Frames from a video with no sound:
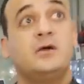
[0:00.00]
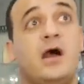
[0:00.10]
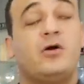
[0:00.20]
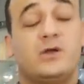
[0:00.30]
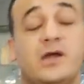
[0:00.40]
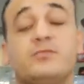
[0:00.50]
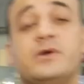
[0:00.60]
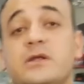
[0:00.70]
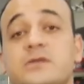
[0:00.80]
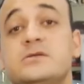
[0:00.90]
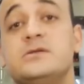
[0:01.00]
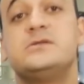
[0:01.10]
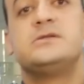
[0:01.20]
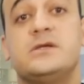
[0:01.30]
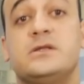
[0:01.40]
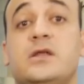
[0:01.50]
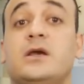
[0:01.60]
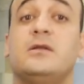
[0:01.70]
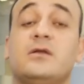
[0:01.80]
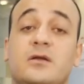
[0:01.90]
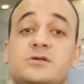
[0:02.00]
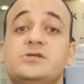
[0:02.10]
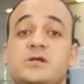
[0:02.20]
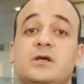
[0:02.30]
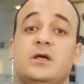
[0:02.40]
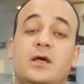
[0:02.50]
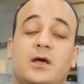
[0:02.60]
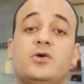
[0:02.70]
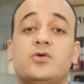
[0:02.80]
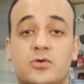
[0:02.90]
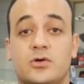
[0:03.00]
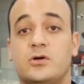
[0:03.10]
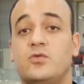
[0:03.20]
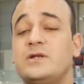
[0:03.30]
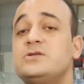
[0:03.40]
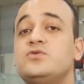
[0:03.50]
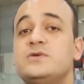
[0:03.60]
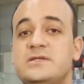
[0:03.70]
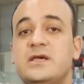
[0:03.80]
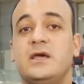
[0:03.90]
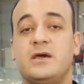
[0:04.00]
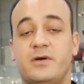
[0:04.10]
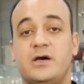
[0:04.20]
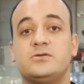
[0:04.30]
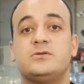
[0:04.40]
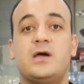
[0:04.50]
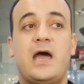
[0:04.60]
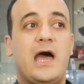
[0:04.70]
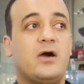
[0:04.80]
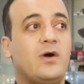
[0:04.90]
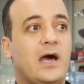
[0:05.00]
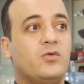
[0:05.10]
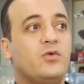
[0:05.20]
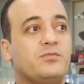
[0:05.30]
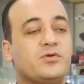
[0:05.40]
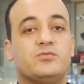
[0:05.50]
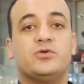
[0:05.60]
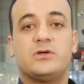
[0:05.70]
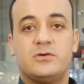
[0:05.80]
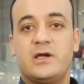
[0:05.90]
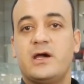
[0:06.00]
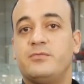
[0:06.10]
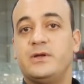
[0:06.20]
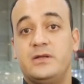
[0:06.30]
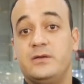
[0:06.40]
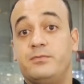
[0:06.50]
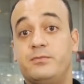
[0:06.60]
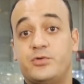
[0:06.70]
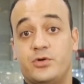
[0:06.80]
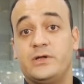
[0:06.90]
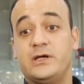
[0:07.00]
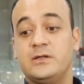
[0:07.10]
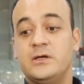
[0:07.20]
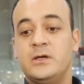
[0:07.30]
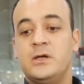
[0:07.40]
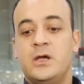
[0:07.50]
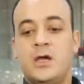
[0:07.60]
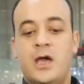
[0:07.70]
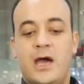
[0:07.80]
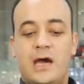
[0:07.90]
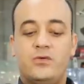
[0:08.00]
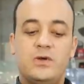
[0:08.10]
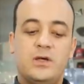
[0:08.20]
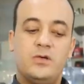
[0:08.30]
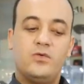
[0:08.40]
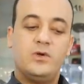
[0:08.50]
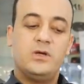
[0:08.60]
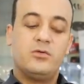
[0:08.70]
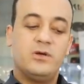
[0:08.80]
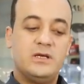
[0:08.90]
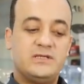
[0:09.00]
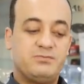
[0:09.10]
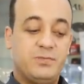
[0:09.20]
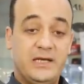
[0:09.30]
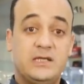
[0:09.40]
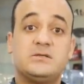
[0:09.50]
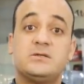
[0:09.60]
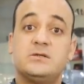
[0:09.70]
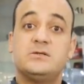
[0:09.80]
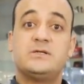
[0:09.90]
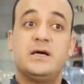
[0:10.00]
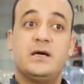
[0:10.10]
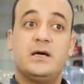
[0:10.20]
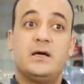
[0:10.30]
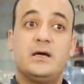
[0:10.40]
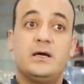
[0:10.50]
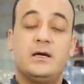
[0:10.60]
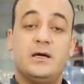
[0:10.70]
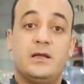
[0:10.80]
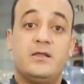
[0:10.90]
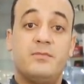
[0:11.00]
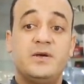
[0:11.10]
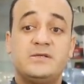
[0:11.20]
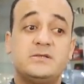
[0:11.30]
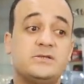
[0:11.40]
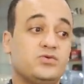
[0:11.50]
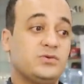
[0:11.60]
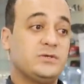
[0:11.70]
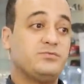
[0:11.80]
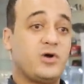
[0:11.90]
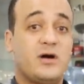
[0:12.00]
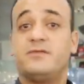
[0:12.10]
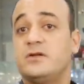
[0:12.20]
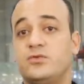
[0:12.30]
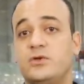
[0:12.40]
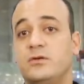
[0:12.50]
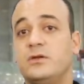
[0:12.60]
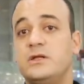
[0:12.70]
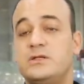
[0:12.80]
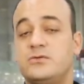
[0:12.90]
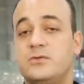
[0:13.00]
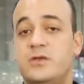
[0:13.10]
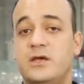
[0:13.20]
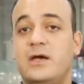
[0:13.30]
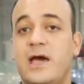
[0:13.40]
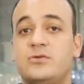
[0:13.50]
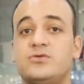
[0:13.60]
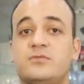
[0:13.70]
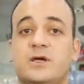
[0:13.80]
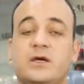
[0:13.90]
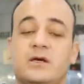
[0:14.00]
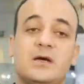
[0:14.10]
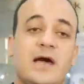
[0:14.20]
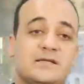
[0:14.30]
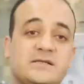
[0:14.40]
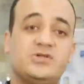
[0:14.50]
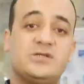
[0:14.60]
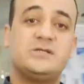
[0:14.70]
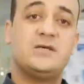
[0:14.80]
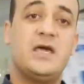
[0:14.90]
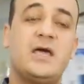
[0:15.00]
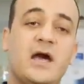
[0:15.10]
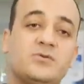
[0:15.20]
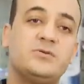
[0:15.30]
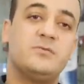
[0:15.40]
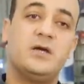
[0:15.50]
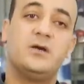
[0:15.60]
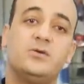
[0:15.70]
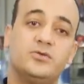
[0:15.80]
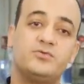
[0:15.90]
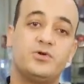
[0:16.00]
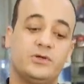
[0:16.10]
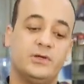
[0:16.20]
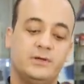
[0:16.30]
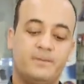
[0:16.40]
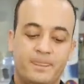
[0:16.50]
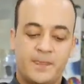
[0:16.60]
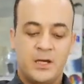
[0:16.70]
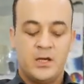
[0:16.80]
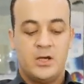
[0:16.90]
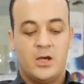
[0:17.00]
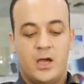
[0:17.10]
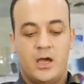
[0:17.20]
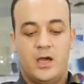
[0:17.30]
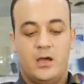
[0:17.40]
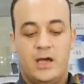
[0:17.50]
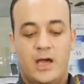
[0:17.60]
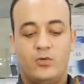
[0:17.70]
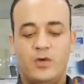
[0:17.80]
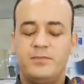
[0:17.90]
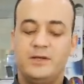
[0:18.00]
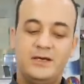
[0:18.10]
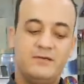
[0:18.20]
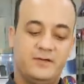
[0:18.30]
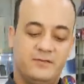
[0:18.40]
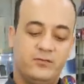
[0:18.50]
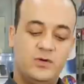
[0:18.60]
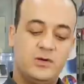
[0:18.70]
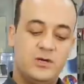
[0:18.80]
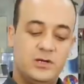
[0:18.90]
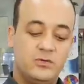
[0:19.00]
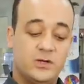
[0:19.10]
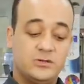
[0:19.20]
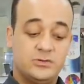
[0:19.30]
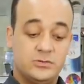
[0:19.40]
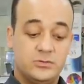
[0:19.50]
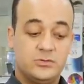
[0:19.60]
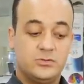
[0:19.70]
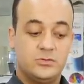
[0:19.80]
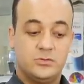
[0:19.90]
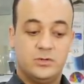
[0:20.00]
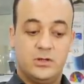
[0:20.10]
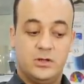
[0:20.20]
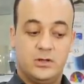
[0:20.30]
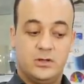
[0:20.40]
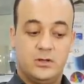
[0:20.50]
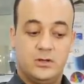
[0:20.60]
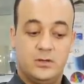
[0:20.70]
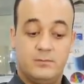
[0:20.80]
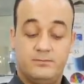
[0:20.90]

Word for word: Our company is uh, technology core. What we think about how, how we promote our company product? How we, we really split the, the business with the profit. We only to think how to make, as I just say, how to make good product. Uh, and we believe if we really want to do uh,